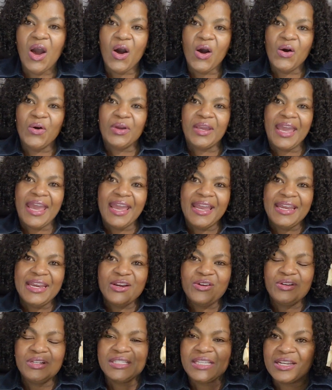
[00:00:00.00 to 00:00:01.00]
Okay,
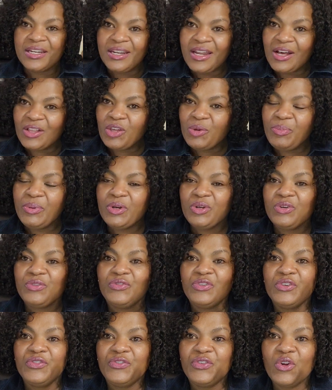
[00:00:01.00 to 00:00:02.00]
here's another
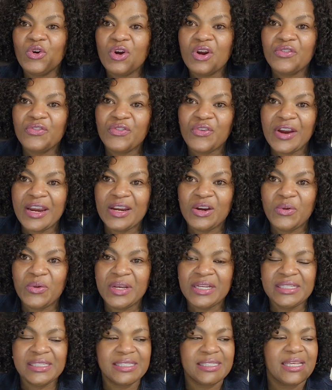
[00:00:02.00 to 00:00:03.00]
beautiful floral
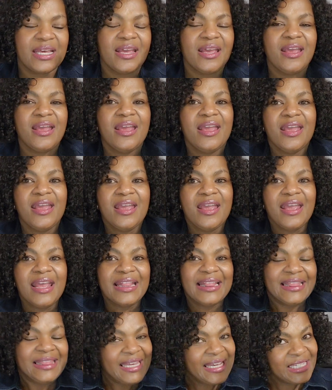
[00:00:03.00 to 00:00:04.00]
fragrance.
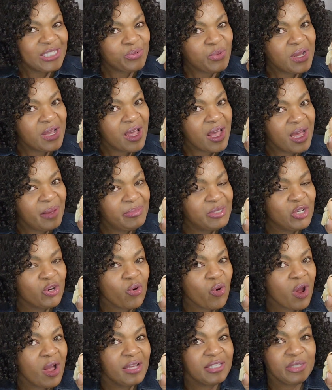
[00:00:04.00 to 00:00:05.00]
This one comes
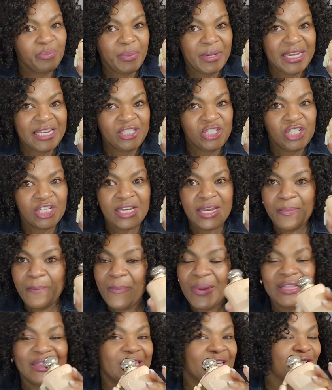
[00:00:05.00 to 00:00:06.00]
across peachy,
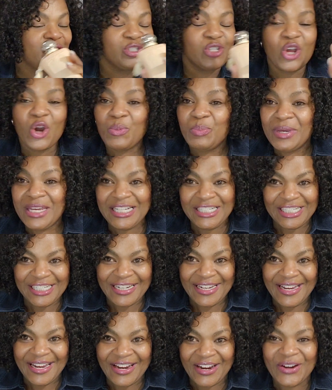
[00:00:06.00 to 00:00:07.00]
but there's no peach in
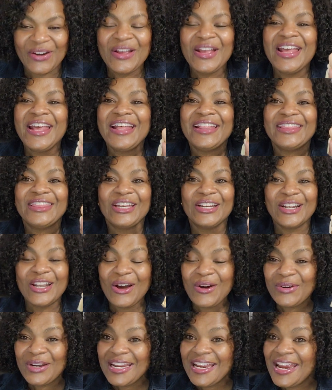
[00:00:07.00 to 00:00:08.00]
here. The
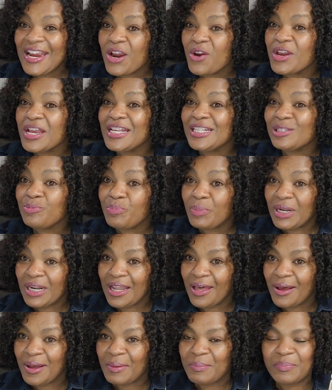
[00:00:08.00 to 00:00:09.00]
note in here is
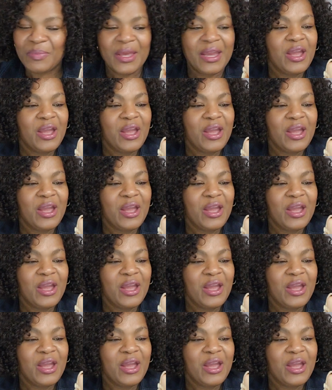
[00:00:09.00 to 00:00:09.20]
plum.